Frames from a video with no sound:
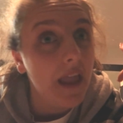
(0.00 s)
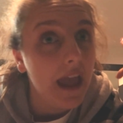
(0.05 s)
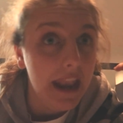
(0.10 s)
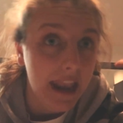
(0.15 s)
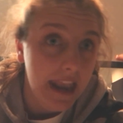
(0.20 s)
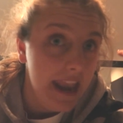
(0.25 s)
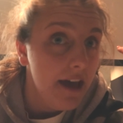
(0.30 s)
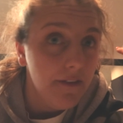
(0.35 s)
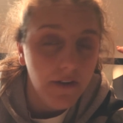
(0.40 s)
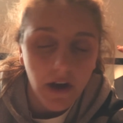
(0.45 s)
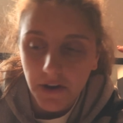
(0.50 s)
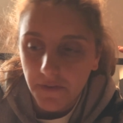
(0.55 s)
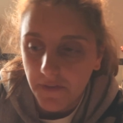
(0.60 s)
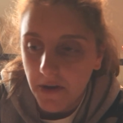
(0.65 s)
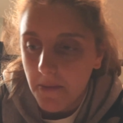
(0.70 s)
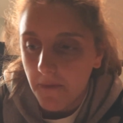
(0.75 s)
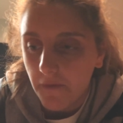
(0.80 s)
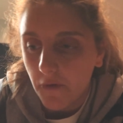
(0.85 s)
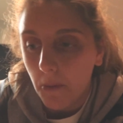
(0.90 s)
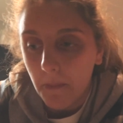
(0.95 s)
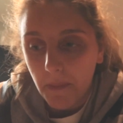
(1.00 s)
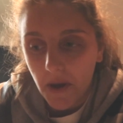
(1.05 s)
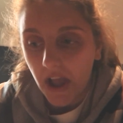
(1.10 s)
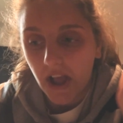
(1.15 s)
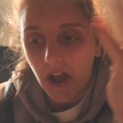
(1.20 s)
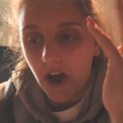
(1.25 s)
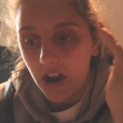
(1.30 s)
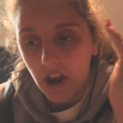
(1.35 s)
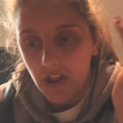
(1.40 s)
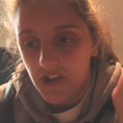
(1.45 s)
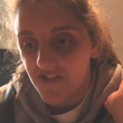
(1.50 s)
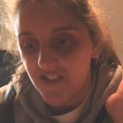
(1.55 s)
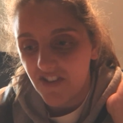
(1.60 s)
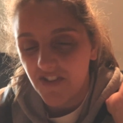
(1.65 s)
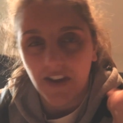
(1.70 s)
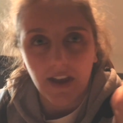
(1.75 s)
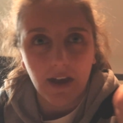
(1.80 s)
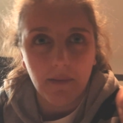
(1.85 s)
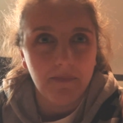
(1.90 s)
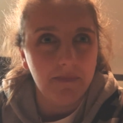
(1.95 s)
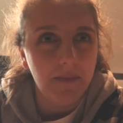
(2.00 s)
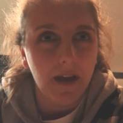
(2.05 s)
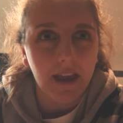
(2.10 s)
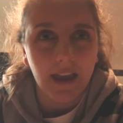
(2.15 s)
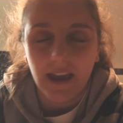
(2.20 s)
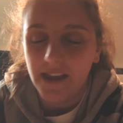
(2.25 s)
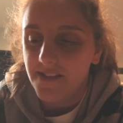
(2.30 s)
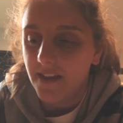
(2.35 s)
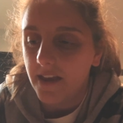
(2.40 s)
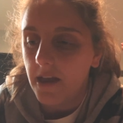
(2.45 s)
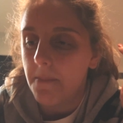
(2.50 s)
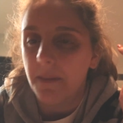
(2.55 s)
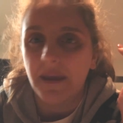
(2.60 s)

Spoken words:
Never heard of it before, but it kind of just looks like it's like a